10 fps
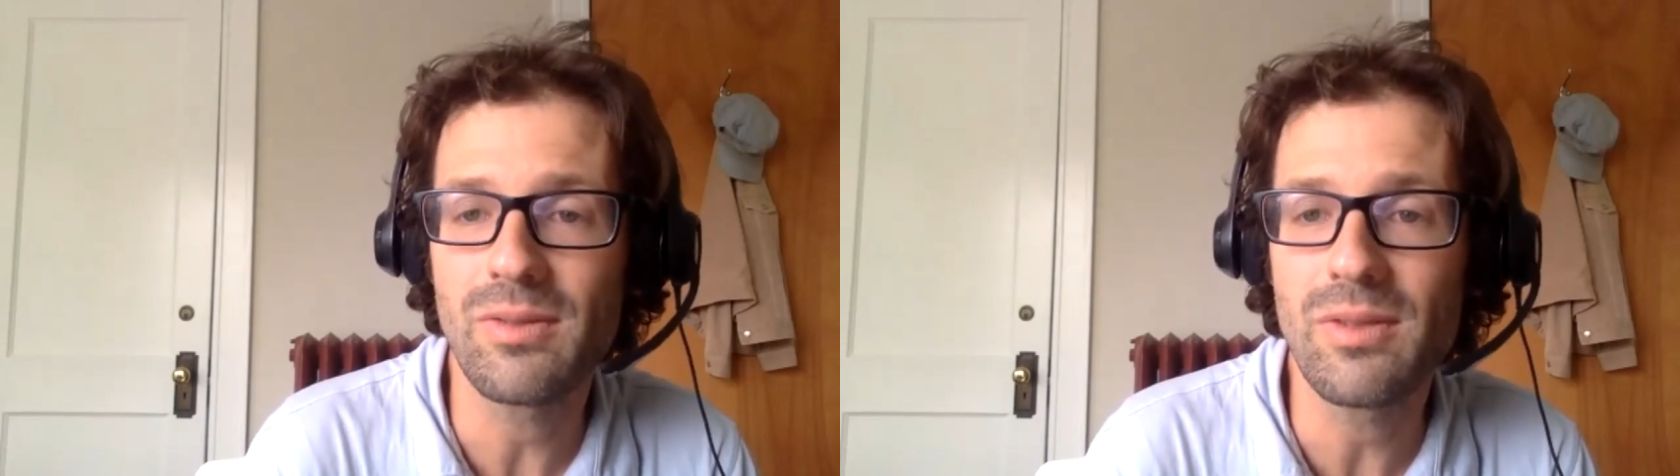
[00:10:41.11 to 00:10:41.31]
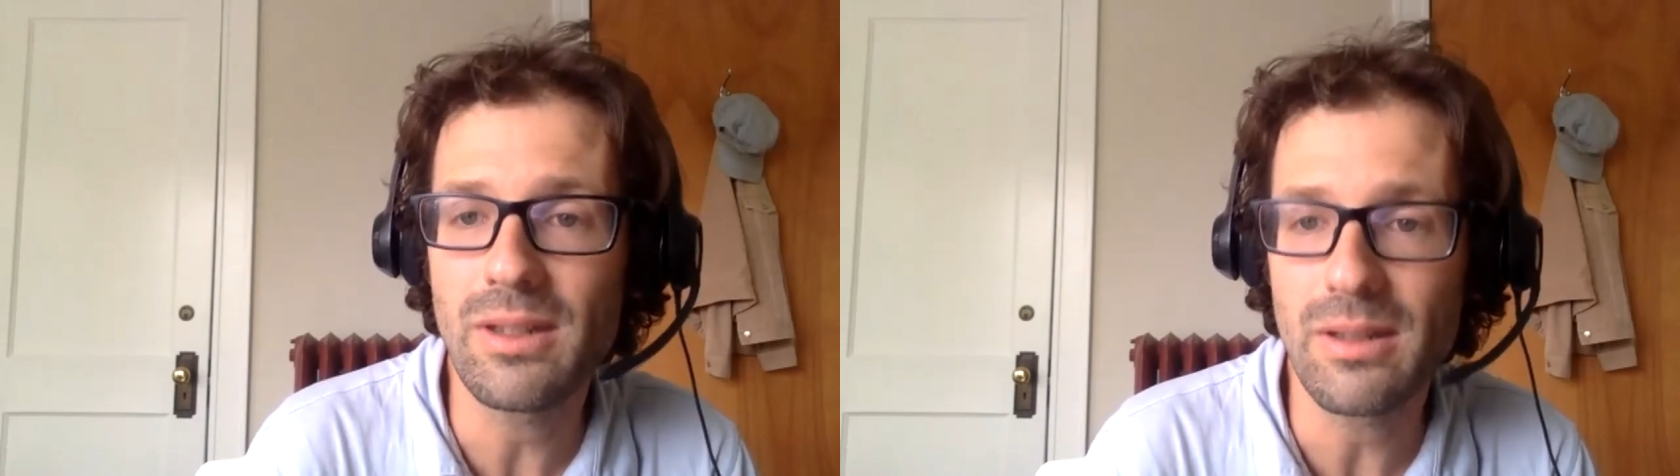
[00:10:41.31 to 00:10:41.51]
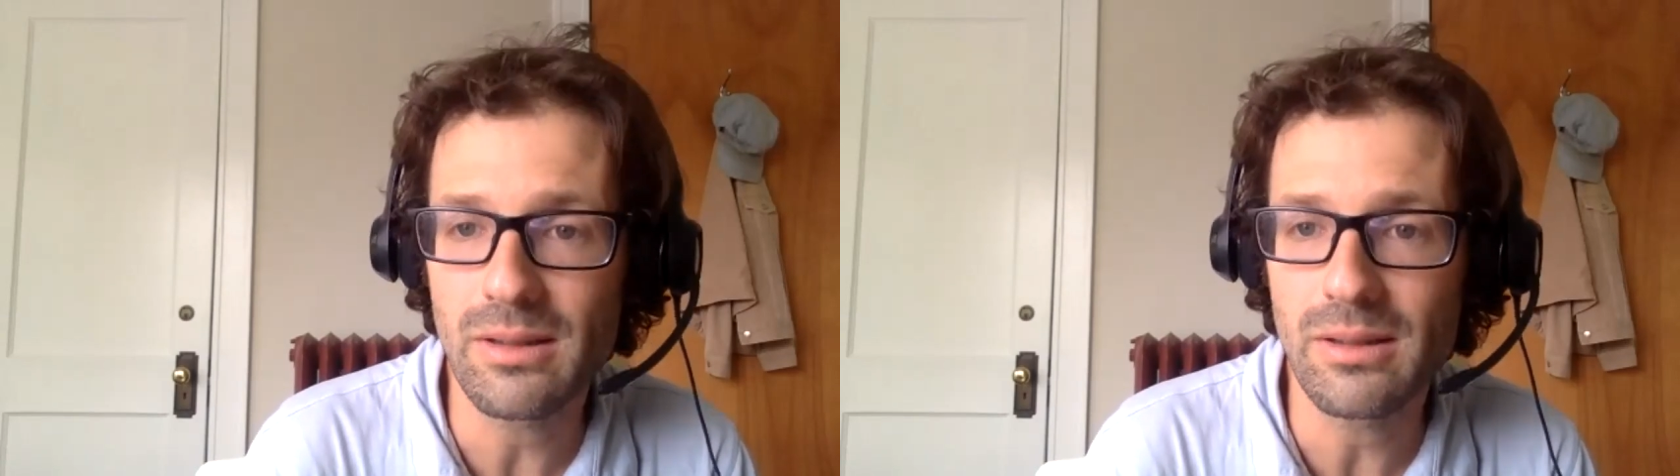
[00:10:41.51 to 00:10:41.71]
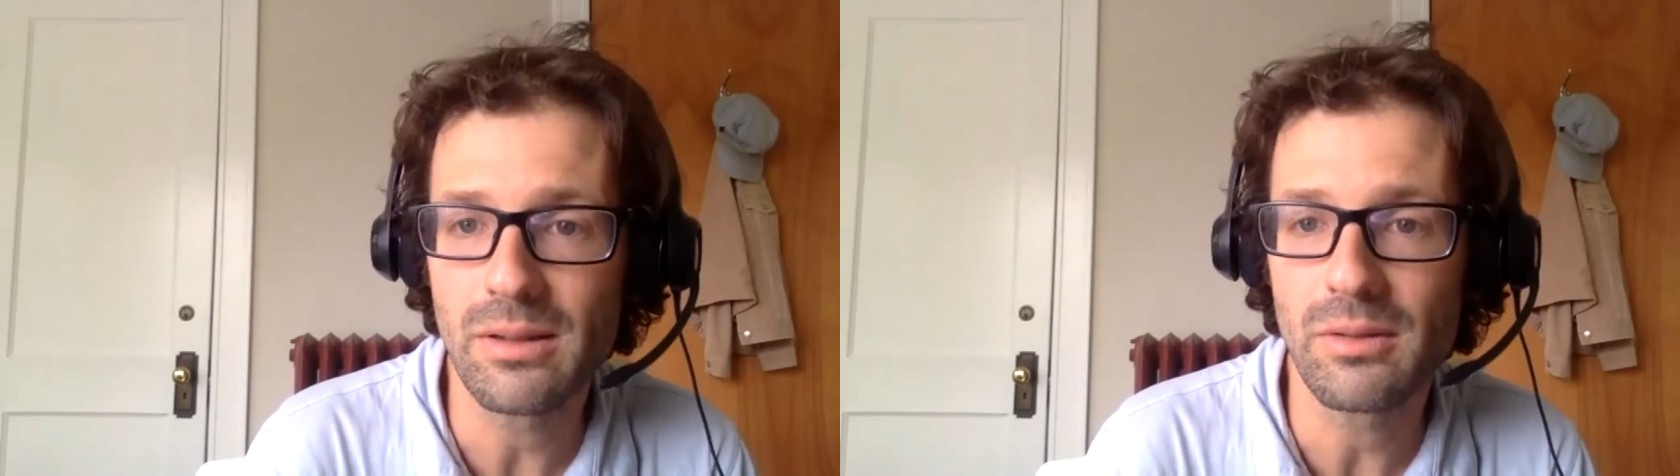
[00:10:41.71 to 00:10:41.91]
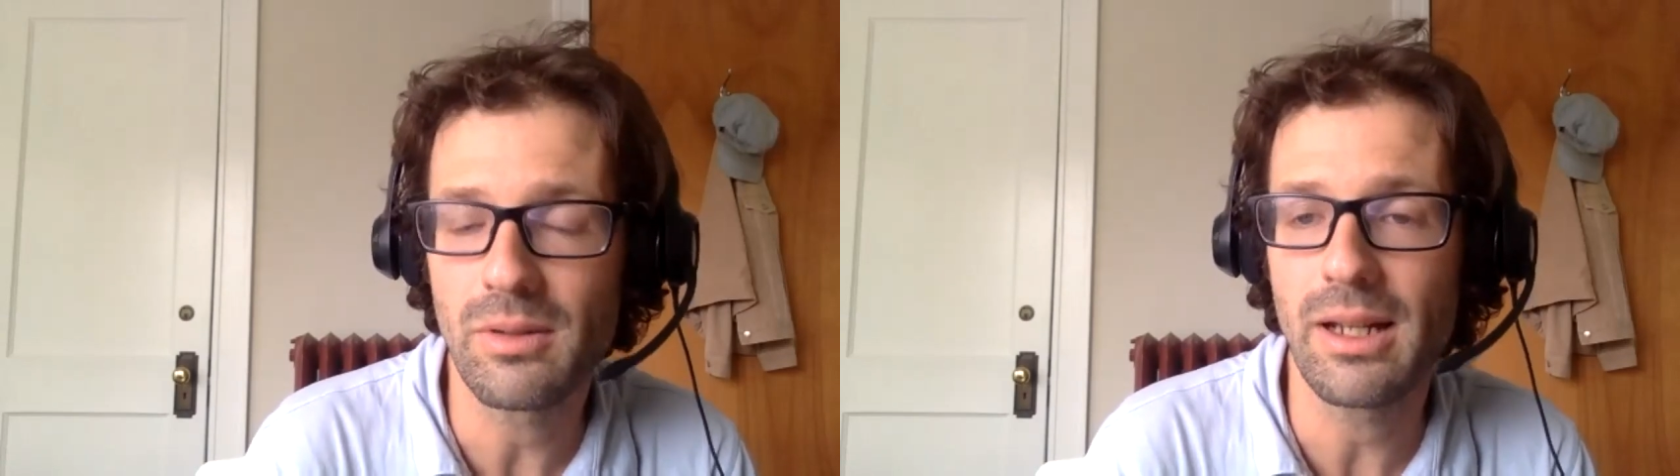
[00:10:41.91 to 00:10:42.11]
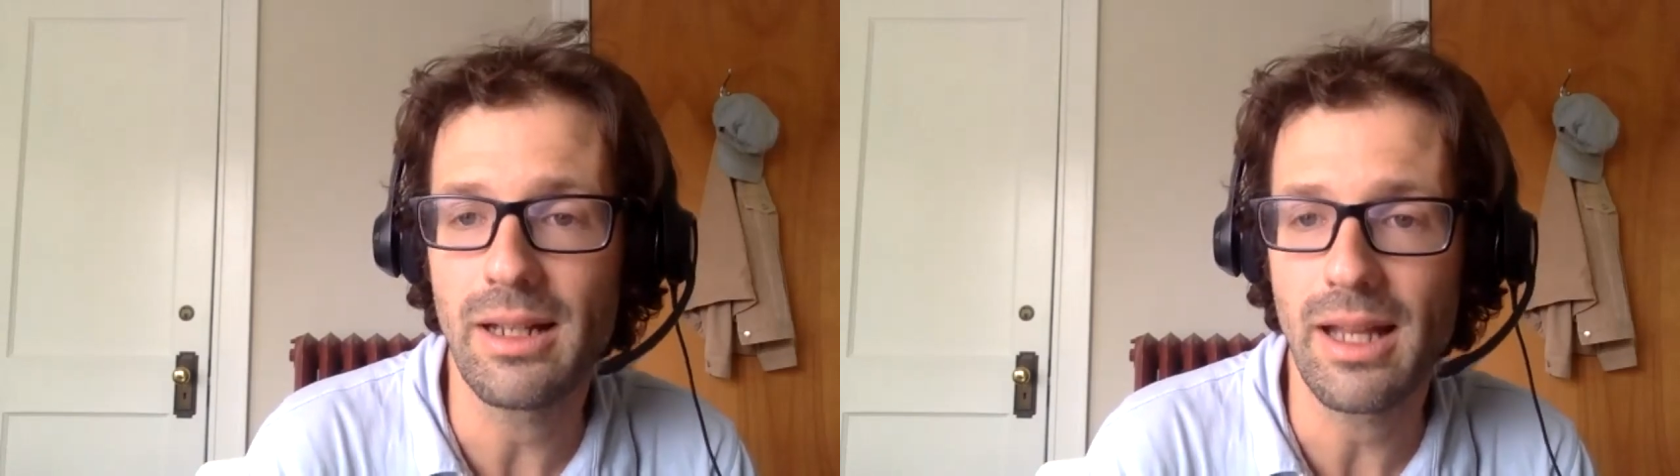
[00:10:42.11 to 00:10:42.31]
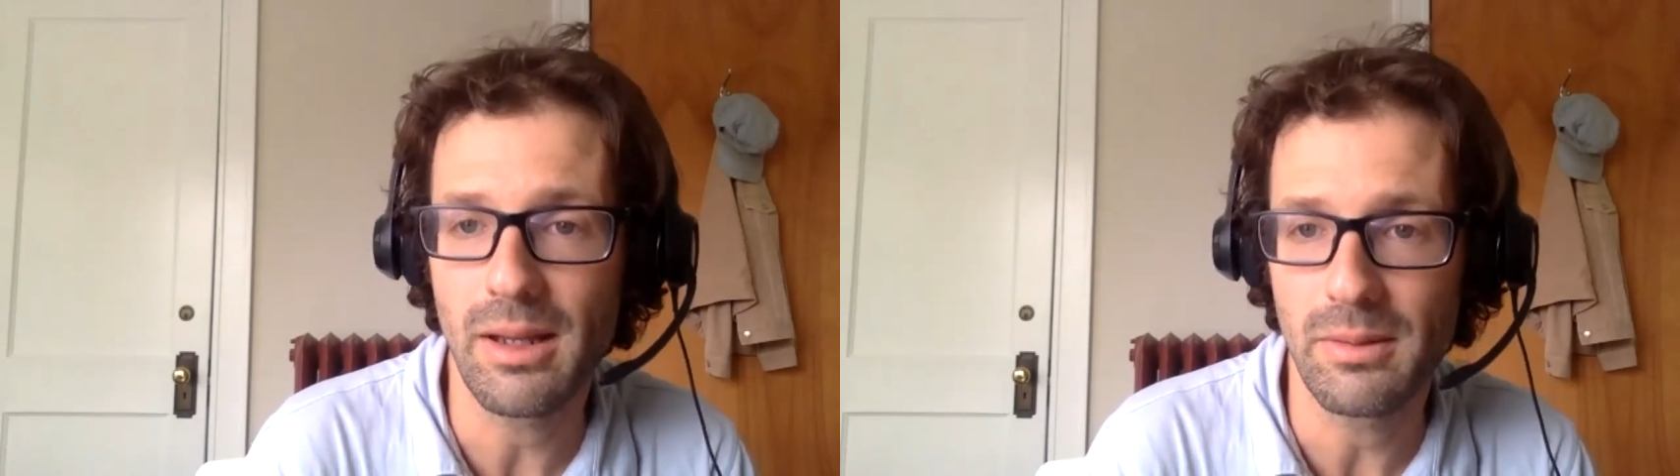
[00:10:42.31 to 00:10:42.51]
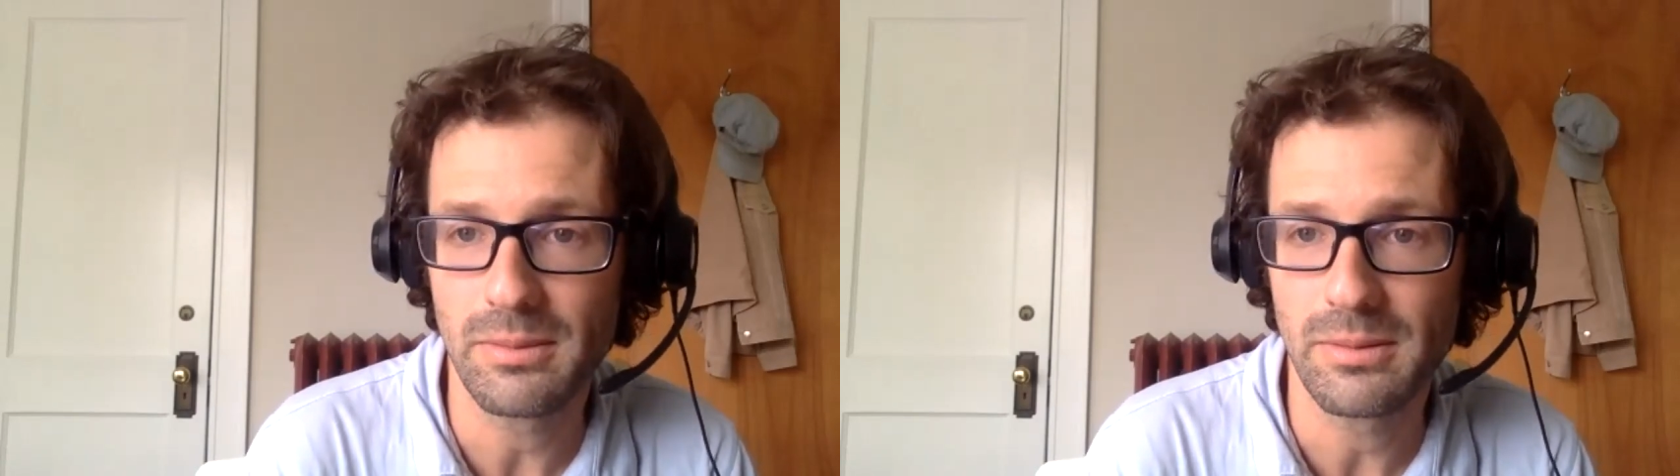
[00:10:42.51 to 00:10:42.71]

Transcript: feel right now.